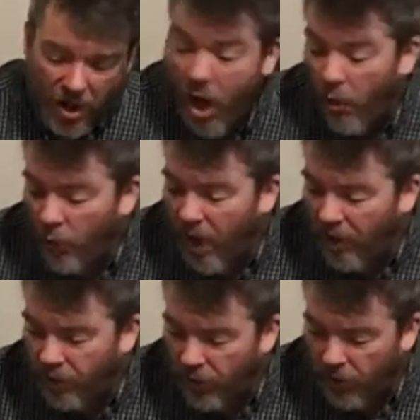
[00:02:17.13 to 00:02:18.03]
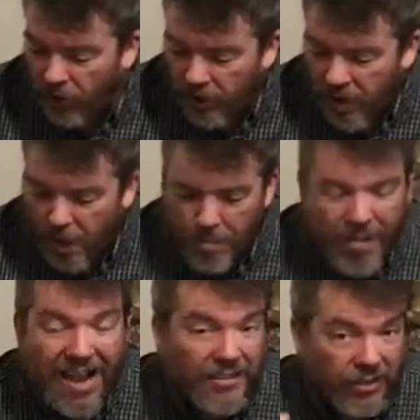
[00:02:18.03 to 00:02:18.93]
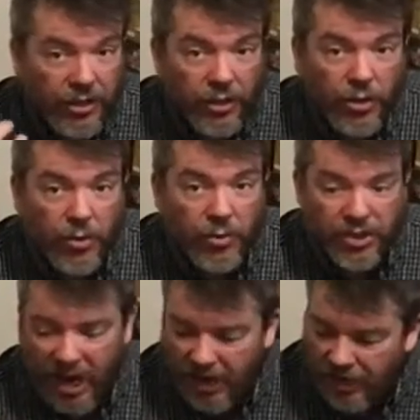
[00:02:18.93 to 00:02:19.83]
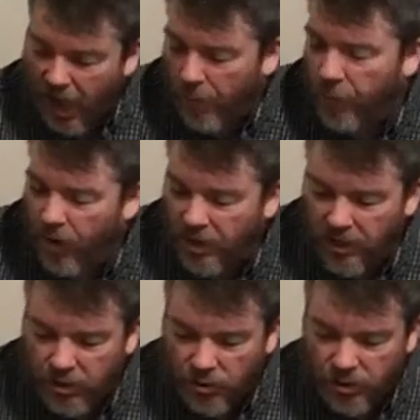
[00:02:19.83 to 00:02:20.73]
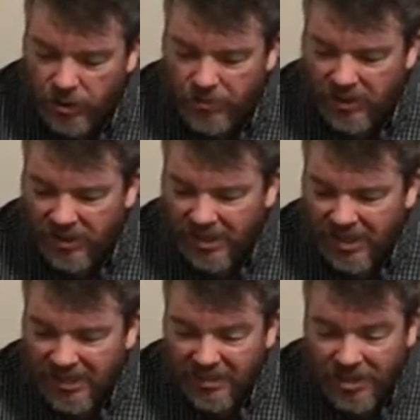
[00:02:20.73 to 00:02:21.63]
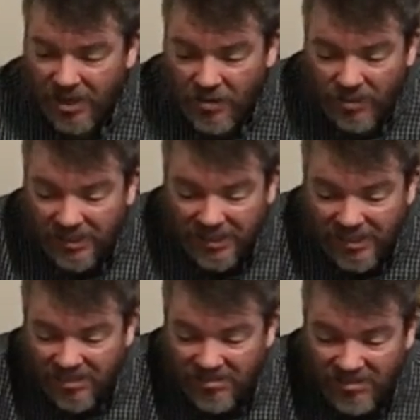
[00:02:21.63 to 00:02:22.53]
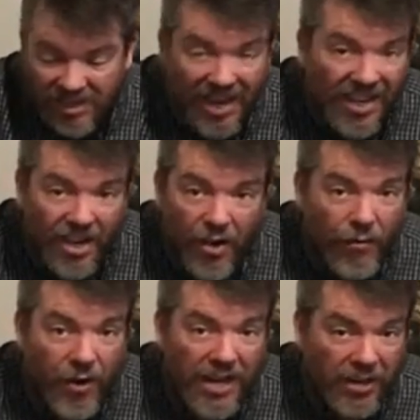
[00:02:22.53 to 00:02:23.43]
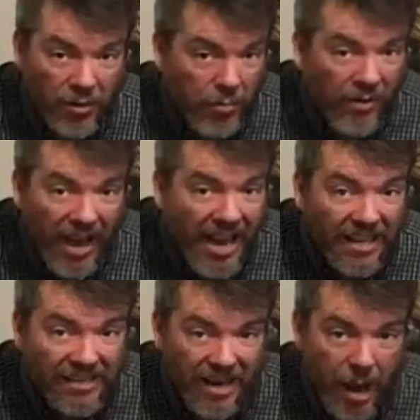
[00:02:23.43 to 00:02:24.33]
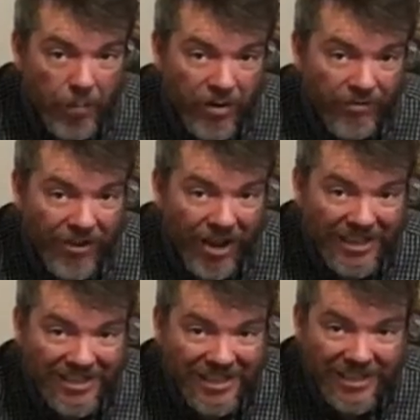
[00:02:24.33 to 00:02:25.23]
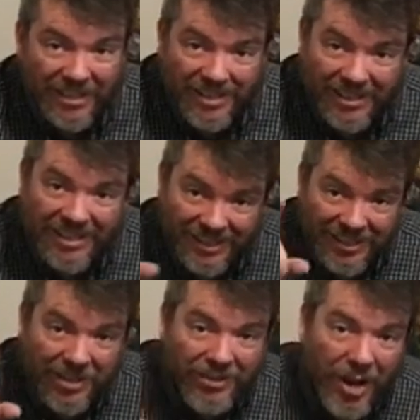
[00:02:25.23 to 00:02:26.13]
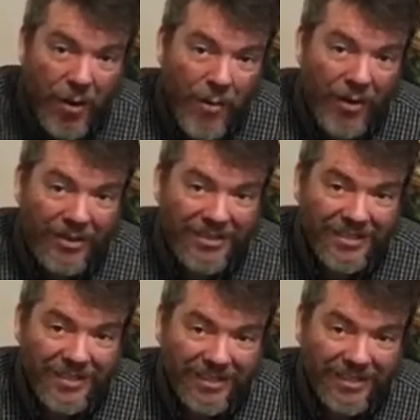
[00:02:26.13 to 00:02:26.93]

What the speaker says: All the while you're amassing new tech, upgrading your ships, and generally just taking over any new planet you happen to find. Here's how it works.